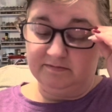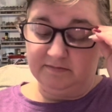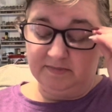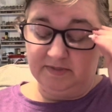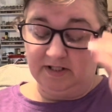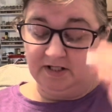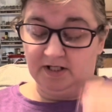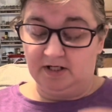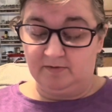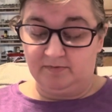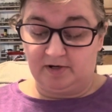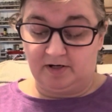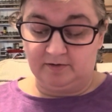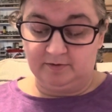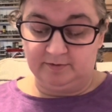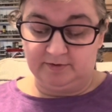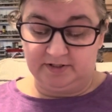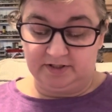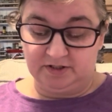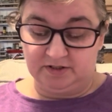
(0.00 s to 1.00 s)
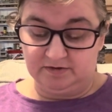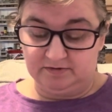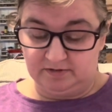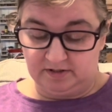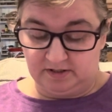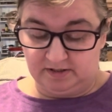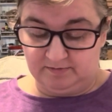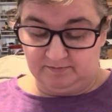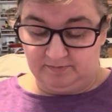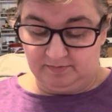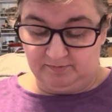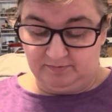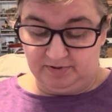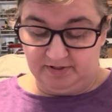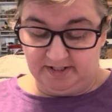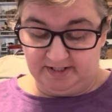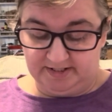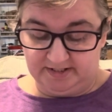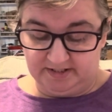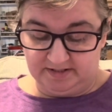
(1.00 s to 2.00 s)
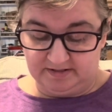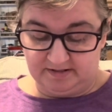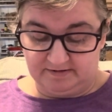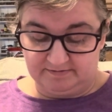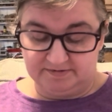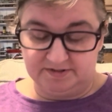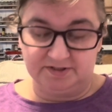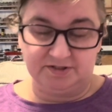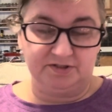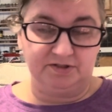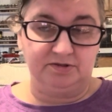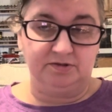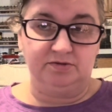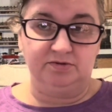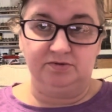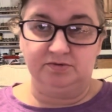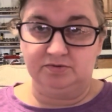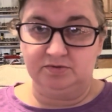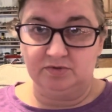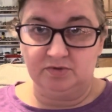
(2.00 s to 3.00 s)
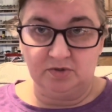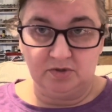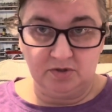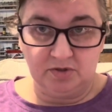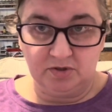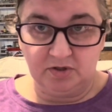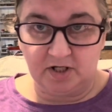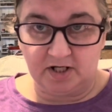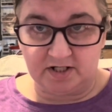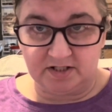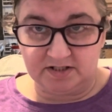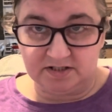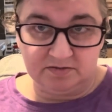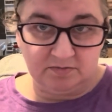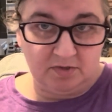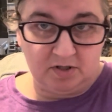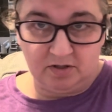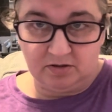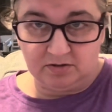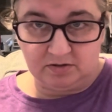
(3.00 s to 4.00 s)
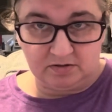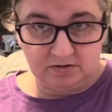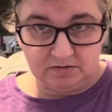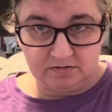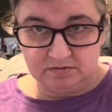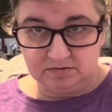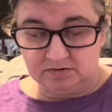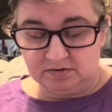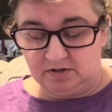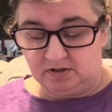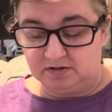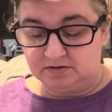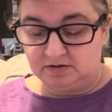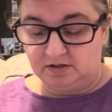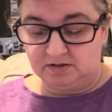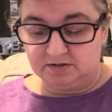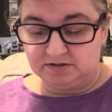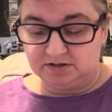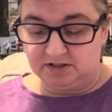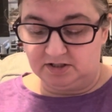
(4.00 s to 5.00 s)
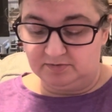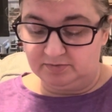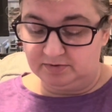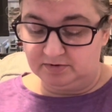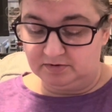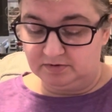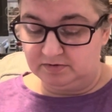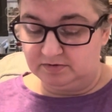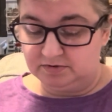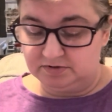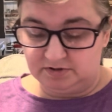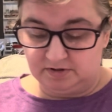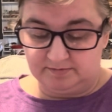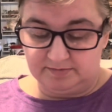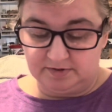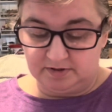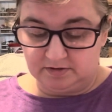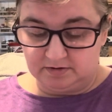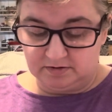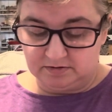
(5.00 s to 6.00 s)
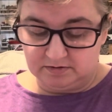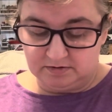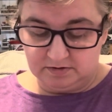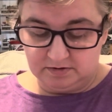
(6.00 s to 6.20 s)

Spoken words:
it'll probably be good, plenty enough to do like a smaller Long Dog sampler or something.